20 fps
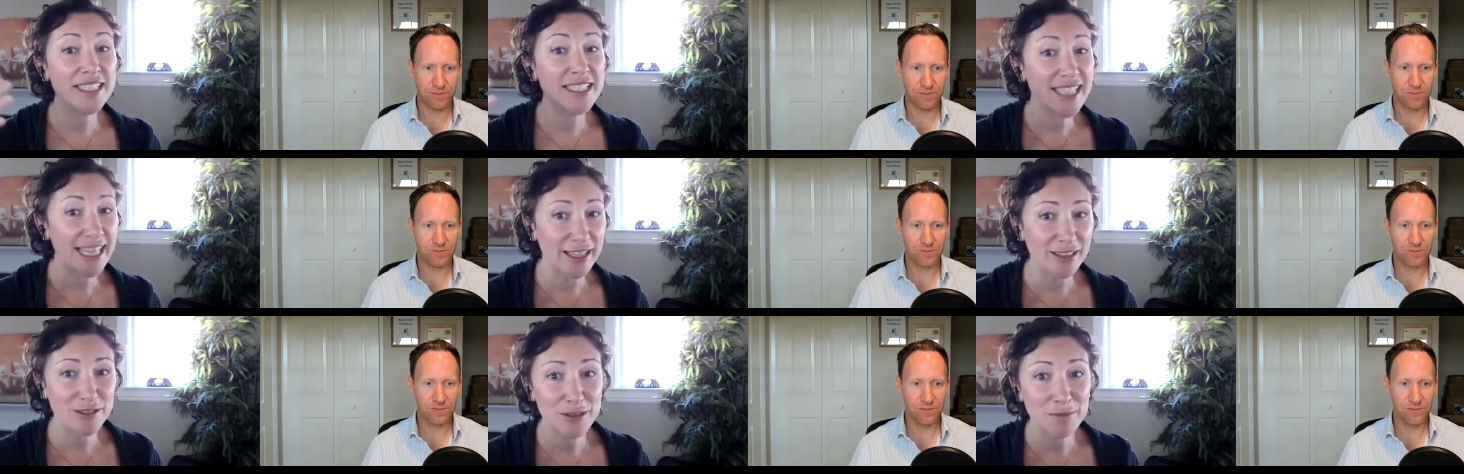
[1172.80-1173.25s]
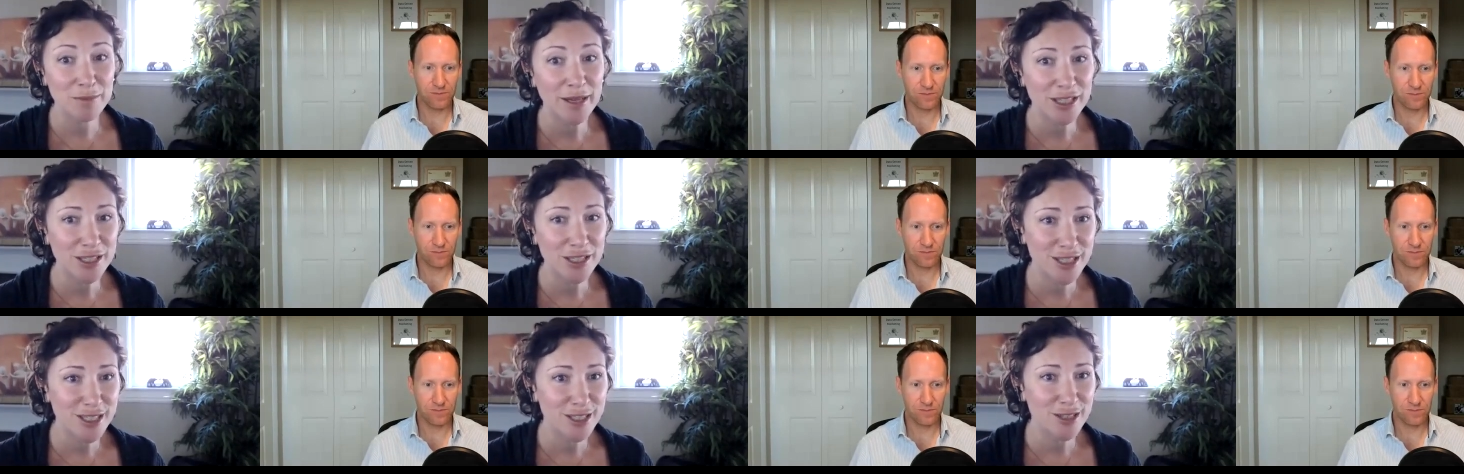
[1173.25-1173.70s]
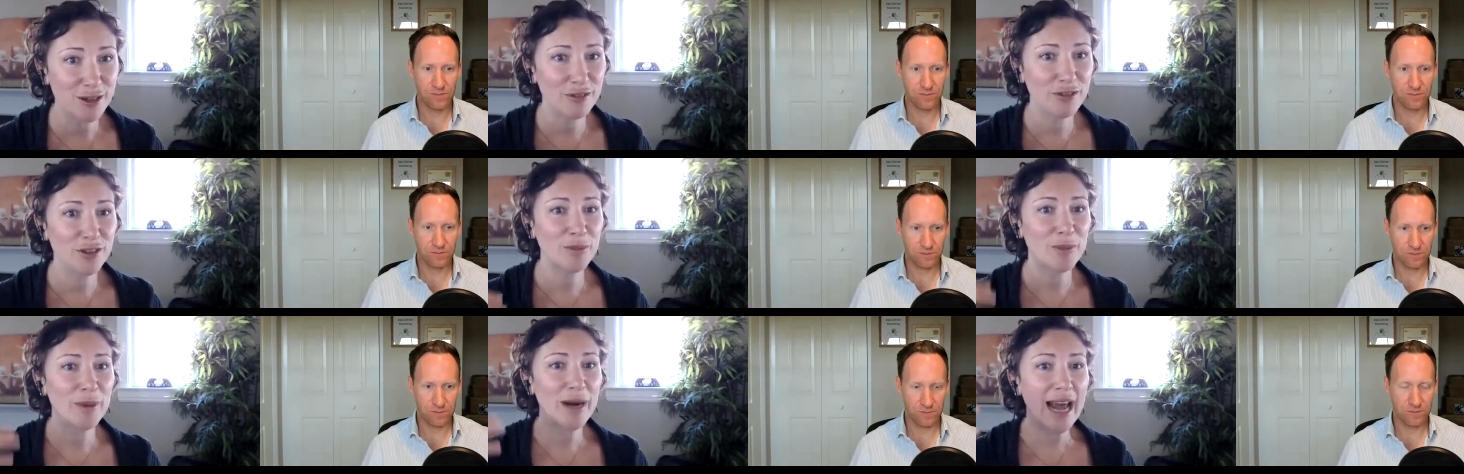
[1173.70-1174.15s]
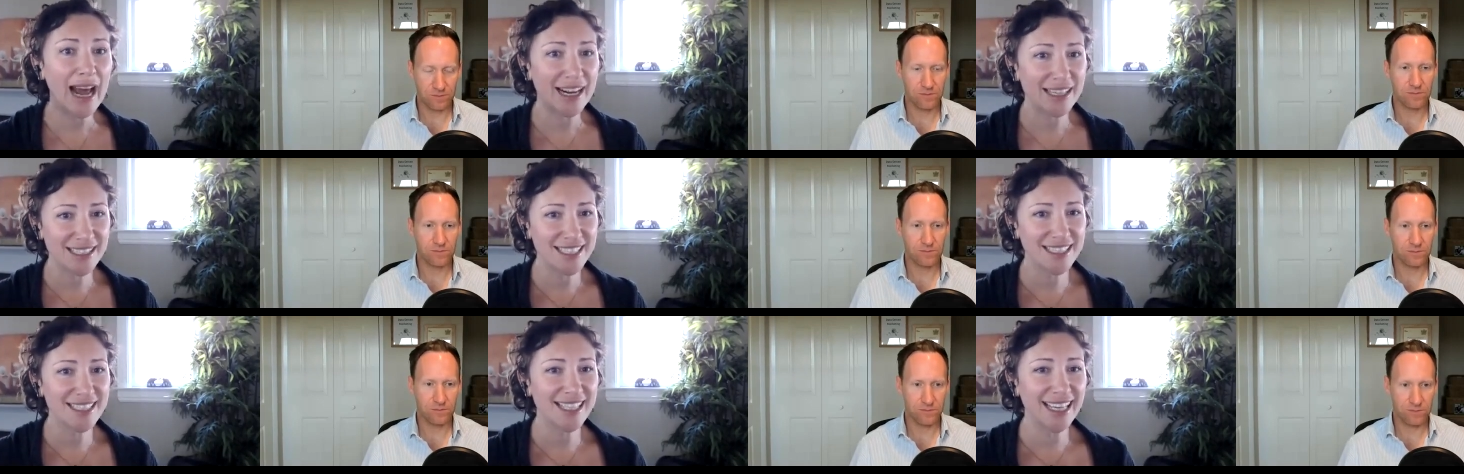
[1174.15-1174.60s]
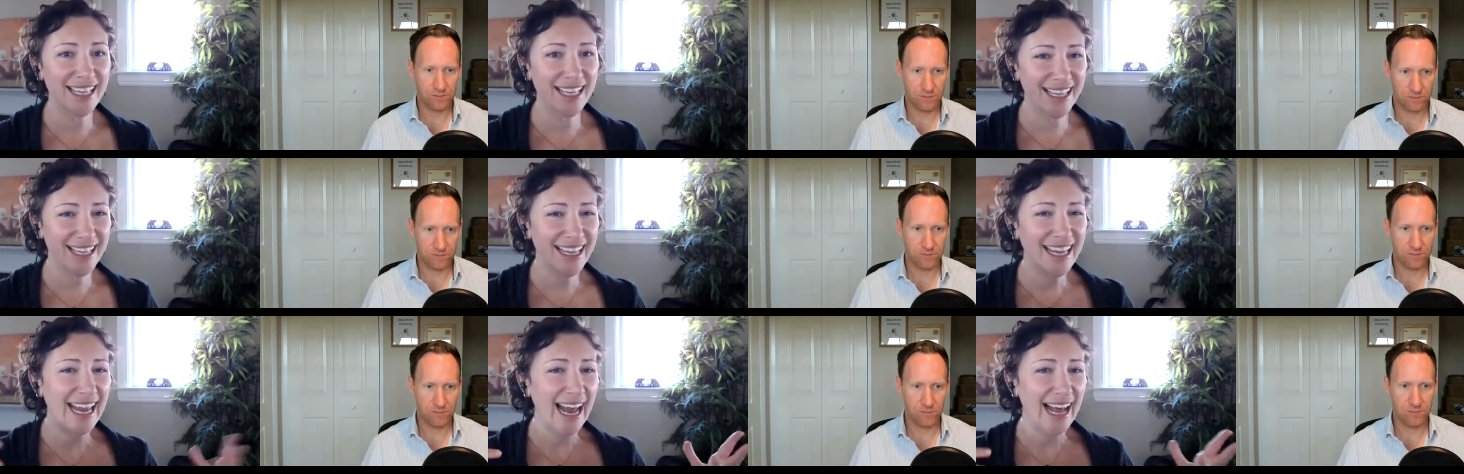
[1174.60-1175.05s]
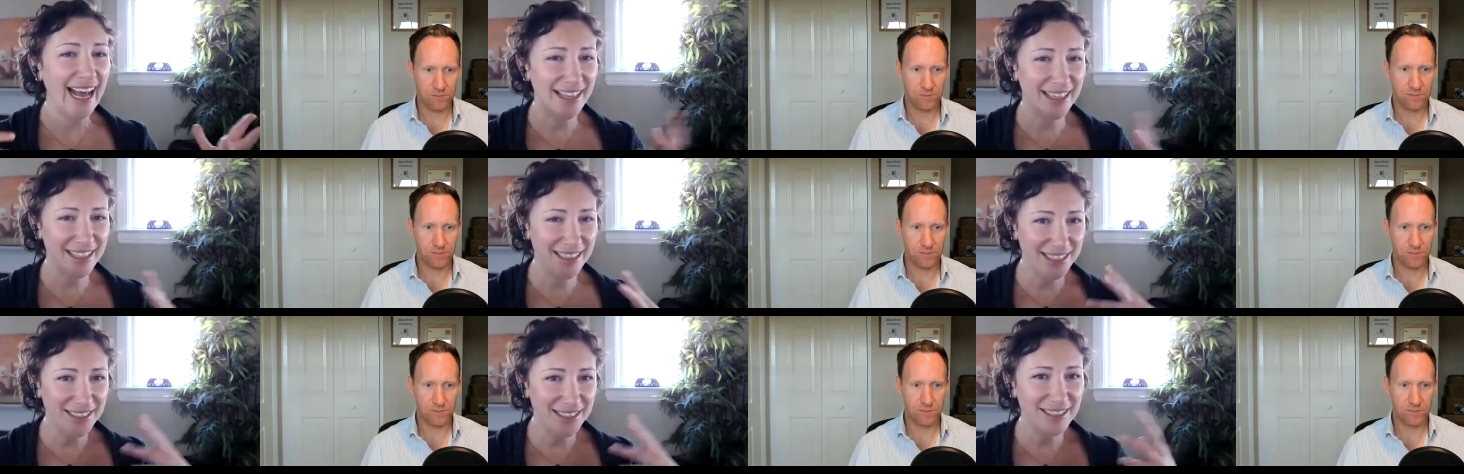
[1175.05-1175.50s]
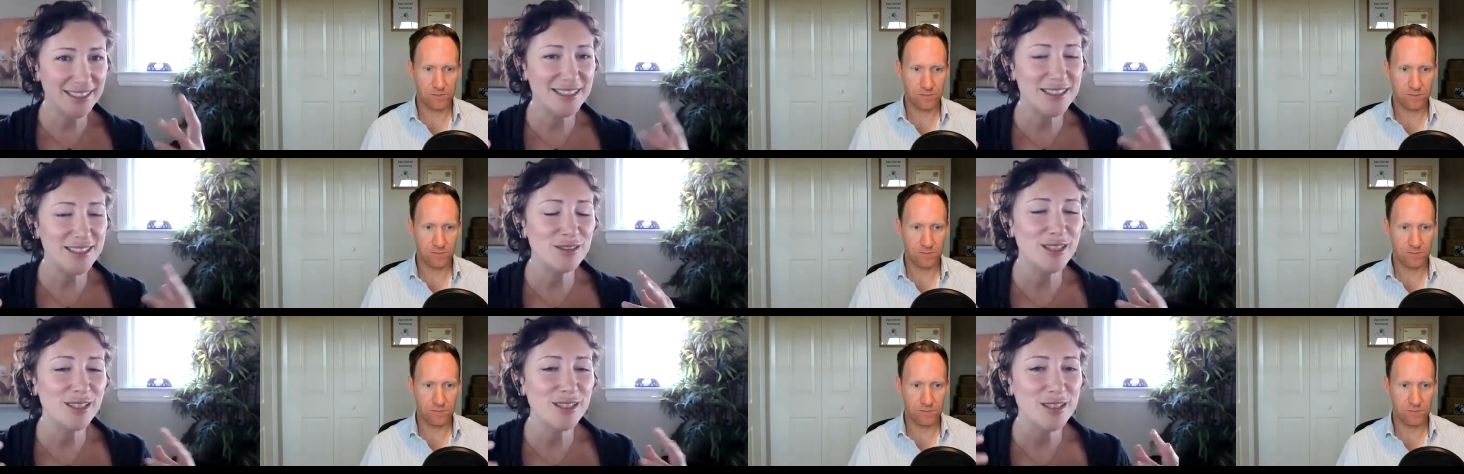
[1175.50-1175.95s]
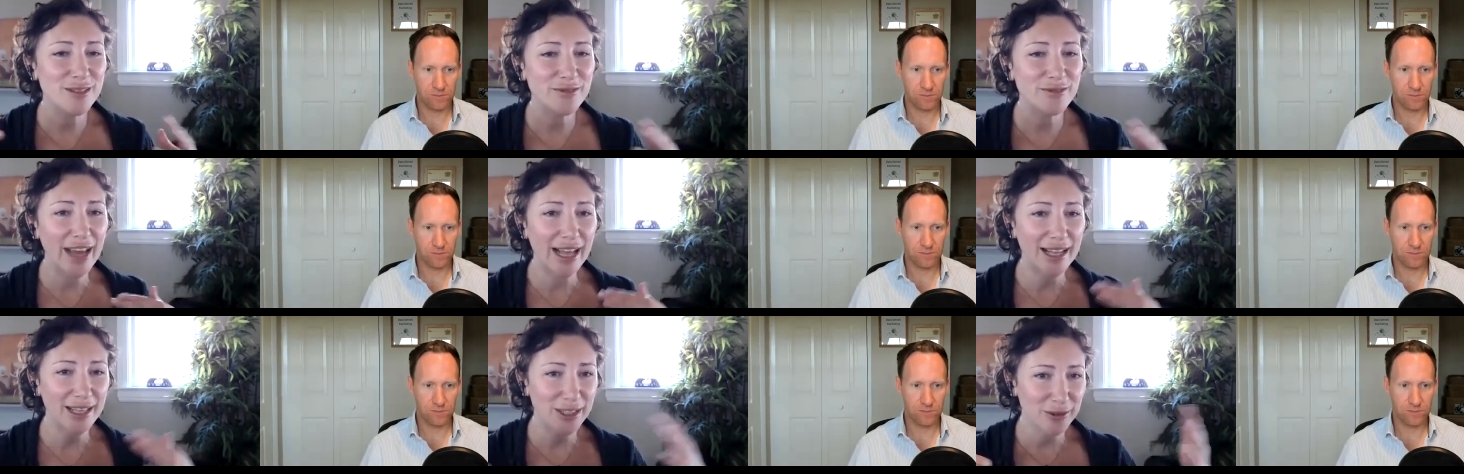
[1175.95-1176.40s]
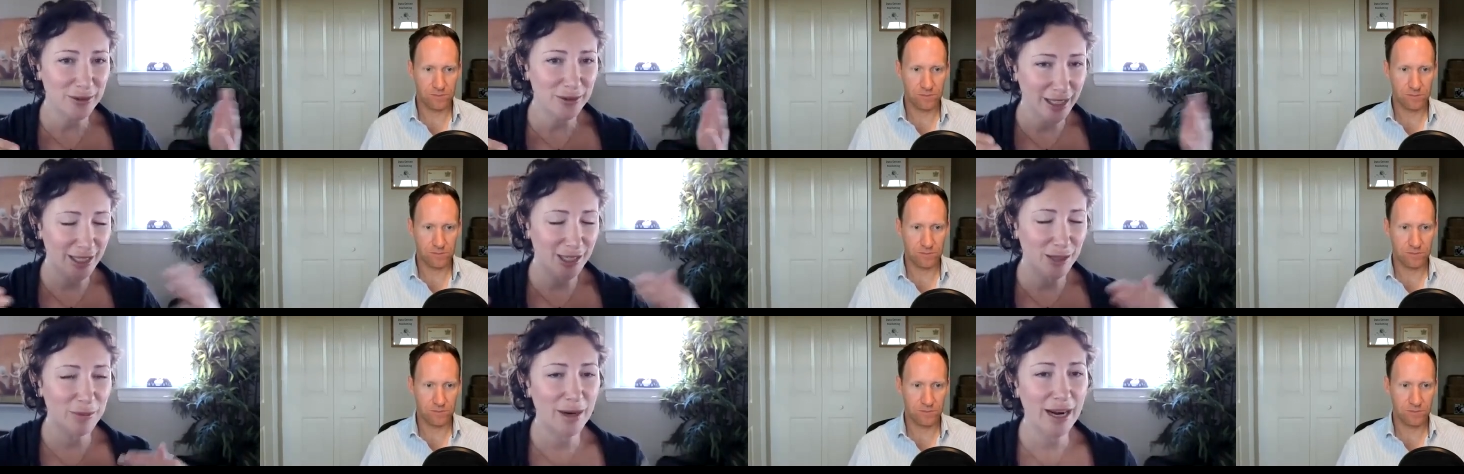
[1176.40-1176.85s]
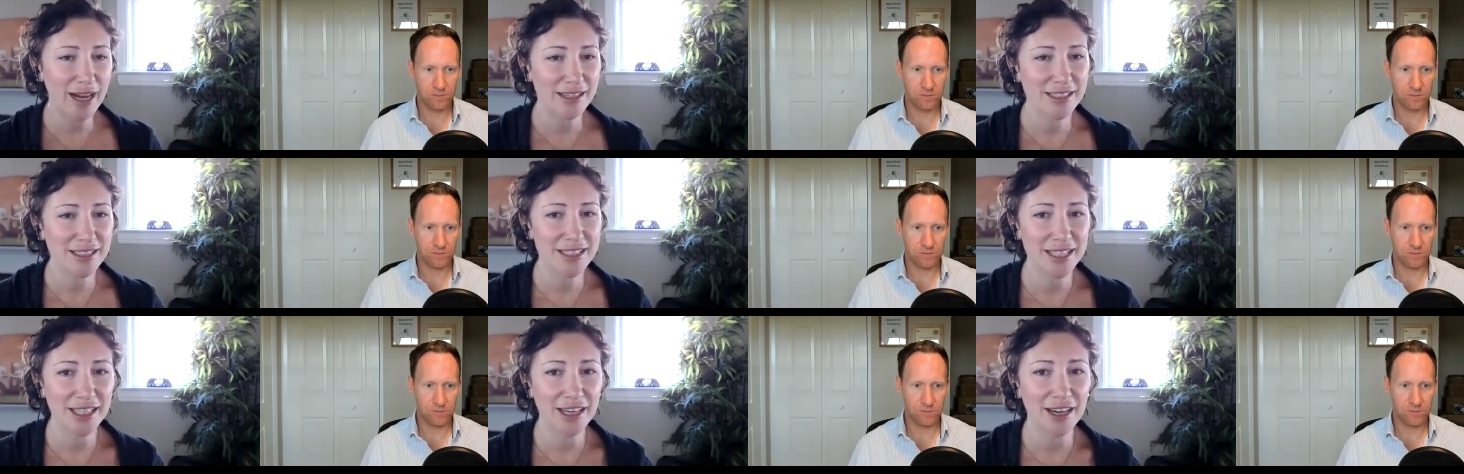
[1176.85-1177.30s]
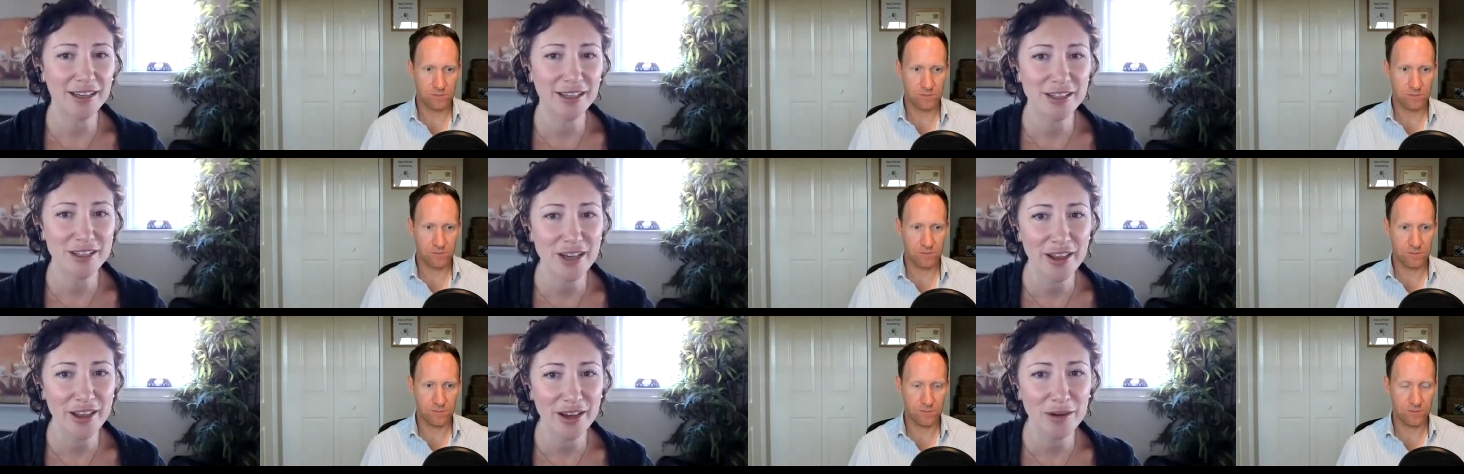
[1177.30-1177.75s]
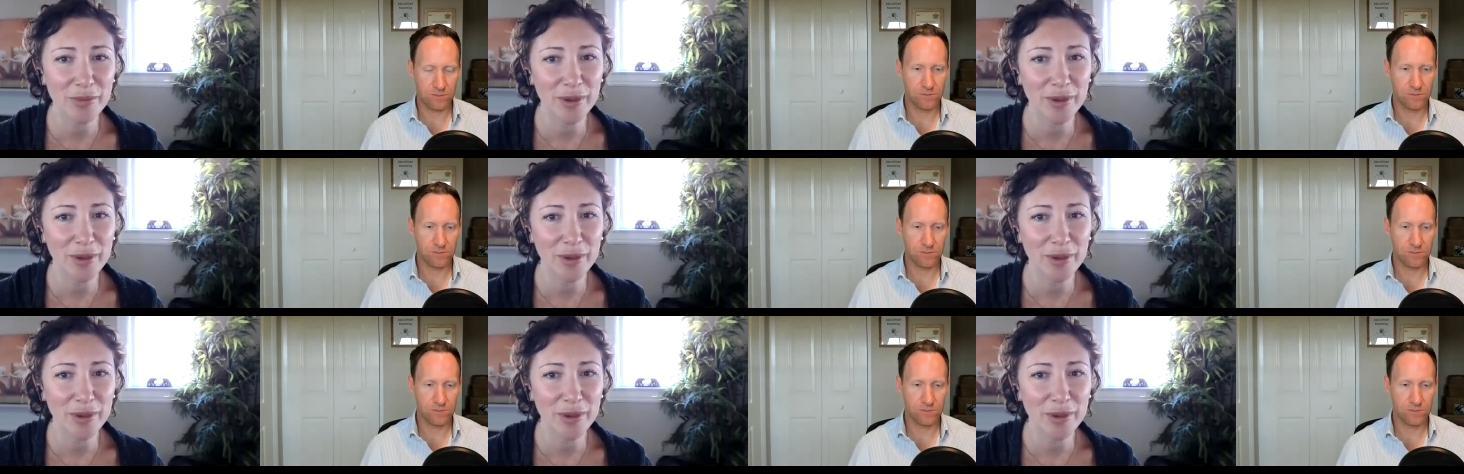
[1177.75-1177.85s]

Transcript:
Speaker 1: sales pitches or if you're practicing, yeah, like there, there's there's value in kind of practicing on each other.